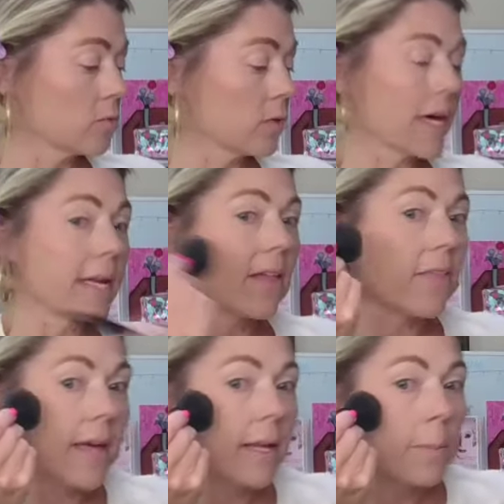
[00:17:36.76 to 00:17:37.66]
right
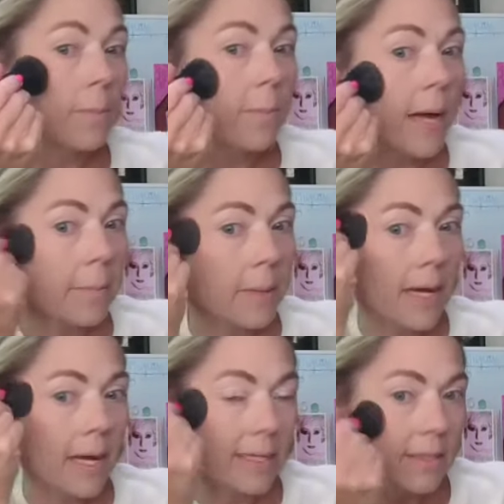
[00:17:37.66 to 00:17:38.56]
at that and back
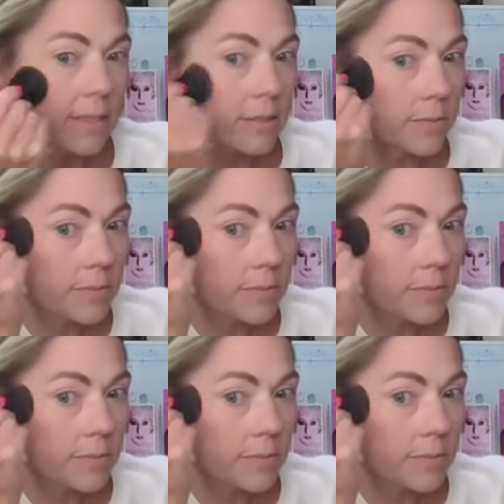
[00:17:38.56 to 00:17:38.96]
behind it.